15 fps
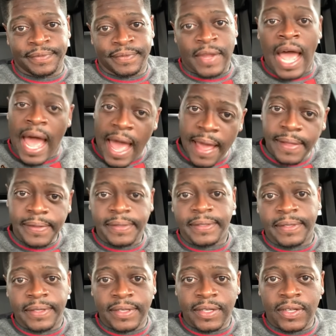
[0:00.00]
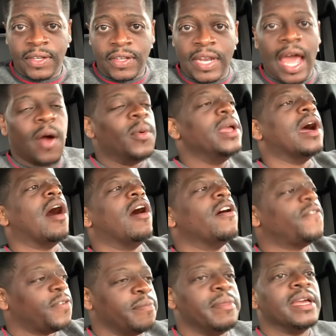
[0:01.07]
Huh? Now we all
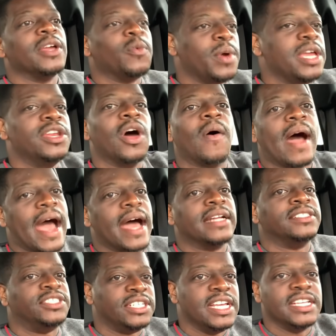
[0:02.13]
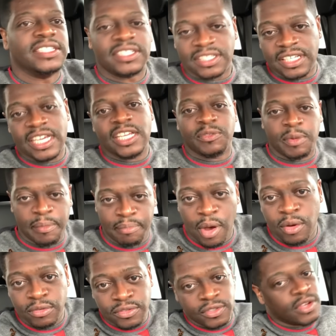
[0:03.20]
familiar. We know how Jesus is with
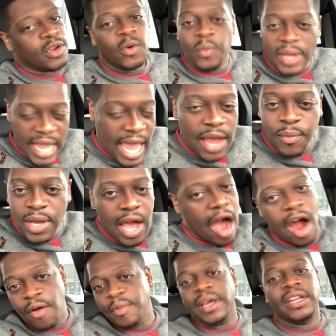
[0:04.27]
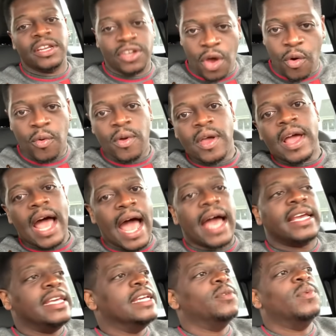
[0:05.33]
boats. We ain't we already know how
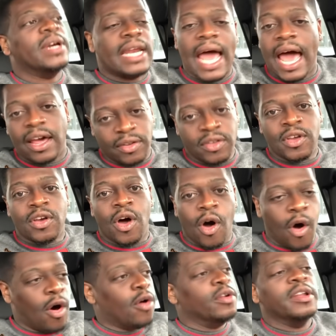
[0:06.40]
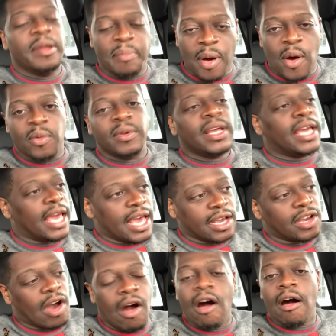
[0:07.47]
he went out on the boat and
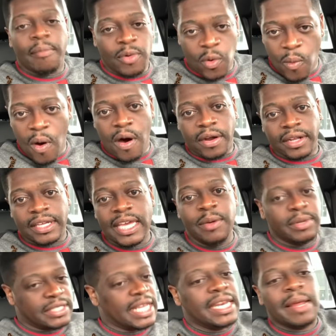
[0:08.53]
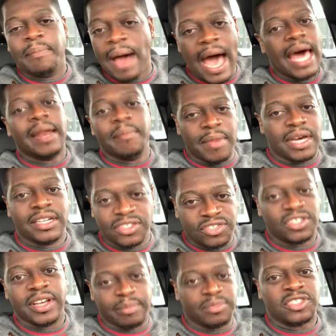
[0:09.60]
calmed the water. He was in the bottom of the
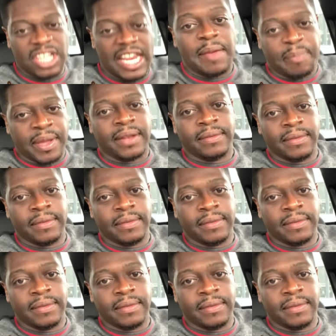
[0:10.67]
ship sleeping.